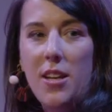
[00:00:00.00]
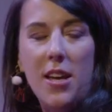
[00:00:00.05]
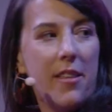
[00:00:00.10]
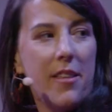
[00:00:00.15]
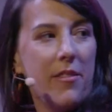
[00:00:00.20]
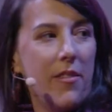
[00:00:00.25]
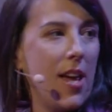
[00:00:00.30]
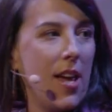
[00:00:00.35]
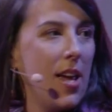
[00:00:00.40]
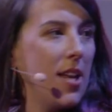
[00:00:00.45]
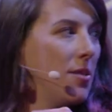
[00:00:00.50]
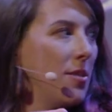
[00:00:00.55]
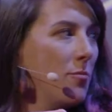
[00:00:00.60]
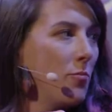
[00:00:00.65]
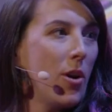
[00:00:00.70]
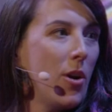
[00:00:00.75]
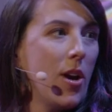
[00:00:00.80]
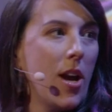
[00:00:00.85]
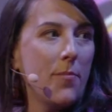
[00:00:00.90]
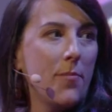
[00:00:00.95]
and then
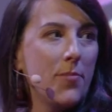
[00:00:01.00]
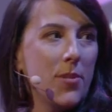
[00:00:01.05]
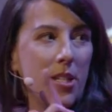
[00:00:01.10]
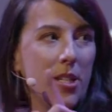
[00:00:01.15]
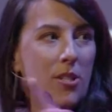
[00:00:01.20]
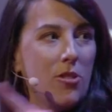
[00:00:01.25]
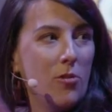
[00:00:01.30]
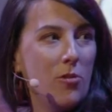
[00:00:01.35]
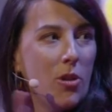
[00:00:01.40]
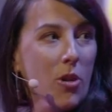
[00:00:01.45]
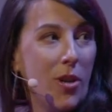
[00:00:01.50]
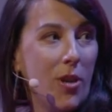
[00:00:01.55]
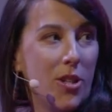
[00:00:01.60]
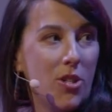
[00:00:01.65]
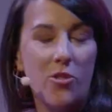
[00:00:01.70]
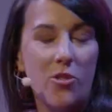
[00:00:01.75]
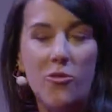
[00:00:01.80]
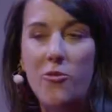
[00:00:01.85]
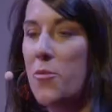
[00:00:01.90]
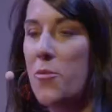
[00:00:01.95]
perhaps can do a
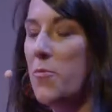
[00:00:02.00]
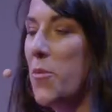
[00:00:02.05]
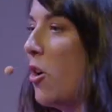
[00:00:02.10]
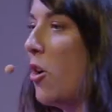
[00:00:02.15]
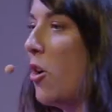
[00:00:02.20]
question from the